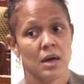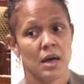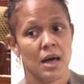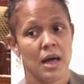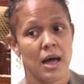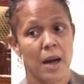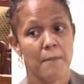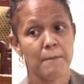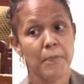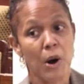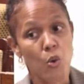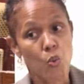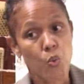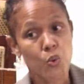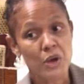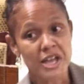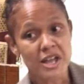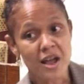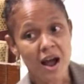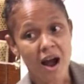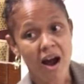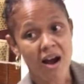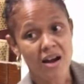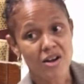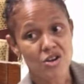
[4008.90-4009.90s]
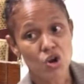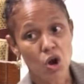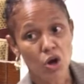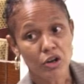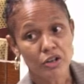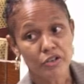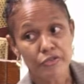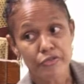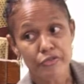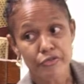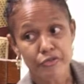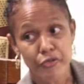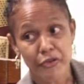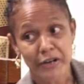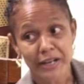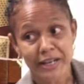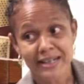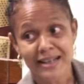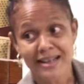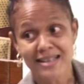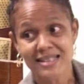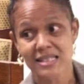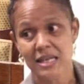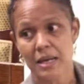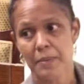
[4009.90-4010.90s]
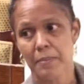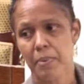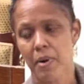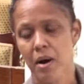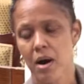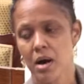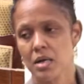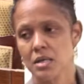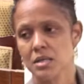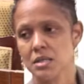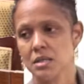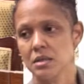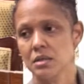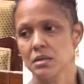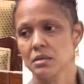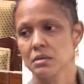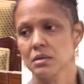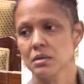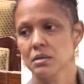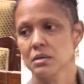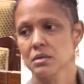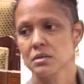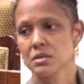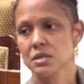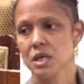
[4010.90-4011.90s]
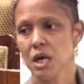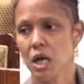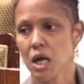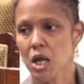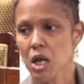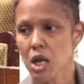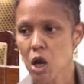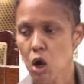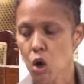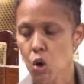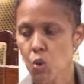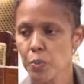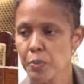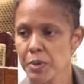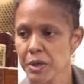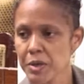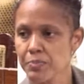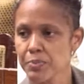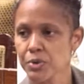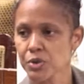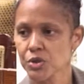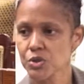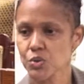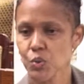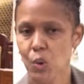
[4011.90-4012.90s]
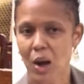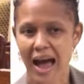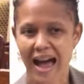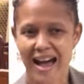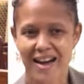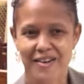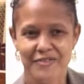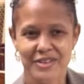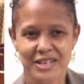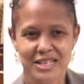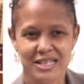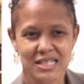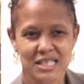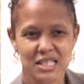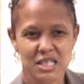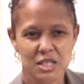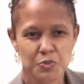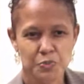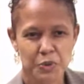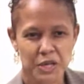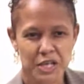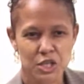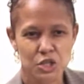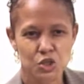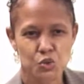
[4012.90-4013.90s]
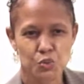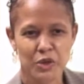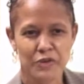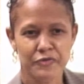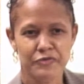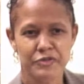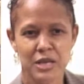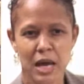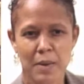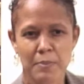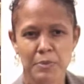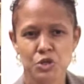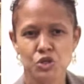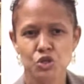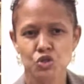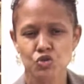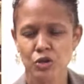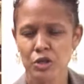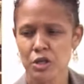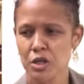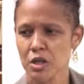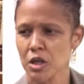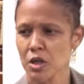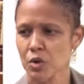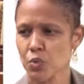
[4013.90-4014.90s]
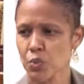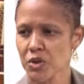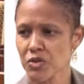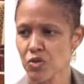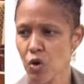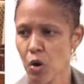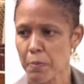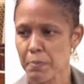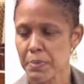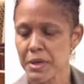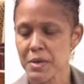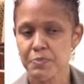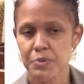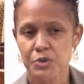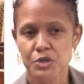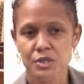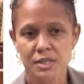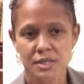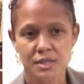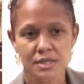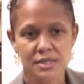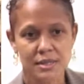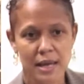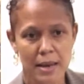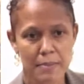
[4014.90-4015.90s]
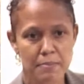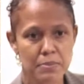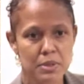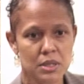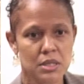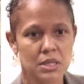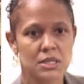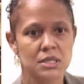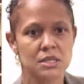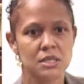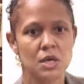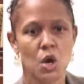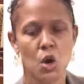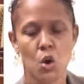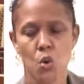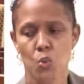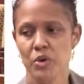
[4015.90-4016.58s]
But we are not afraid as a party to allow people to have a space. We have demonstrated it with our people's assemblies.